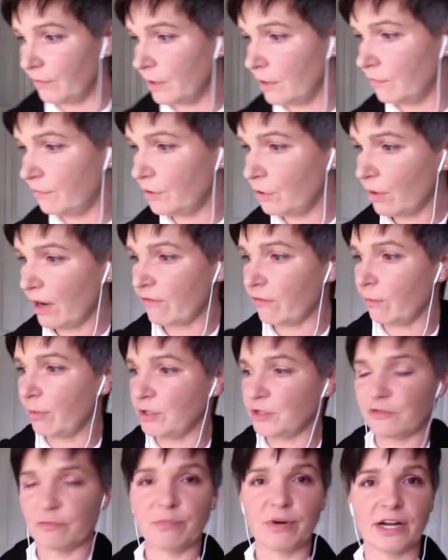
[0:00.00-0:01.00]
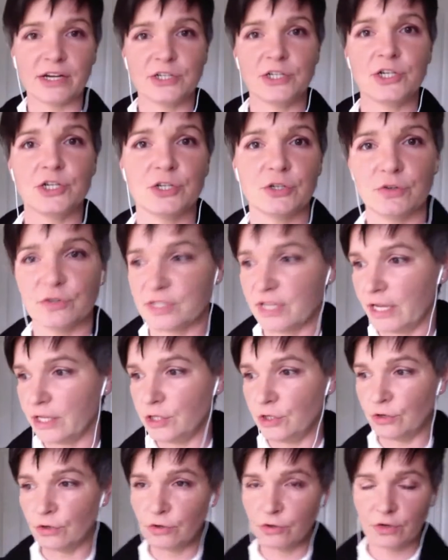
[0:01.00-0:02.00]
That
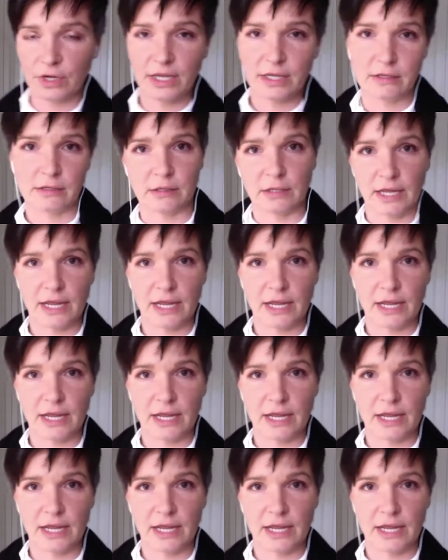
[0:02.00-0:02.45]
that